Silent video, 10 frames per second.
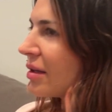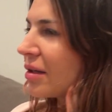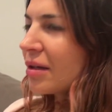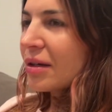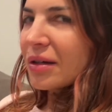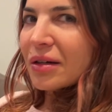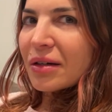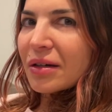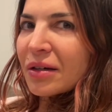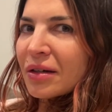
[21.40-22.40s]
You know?
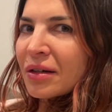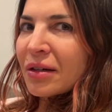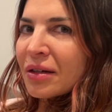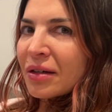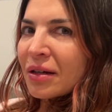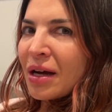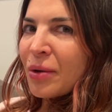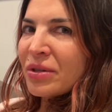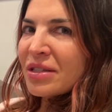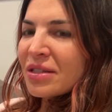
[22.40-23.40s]
I
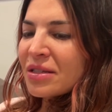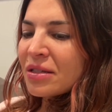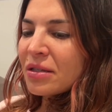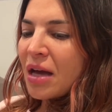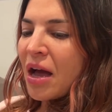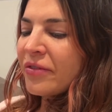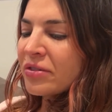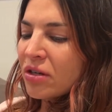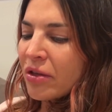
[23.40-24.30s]
want to see Avatar.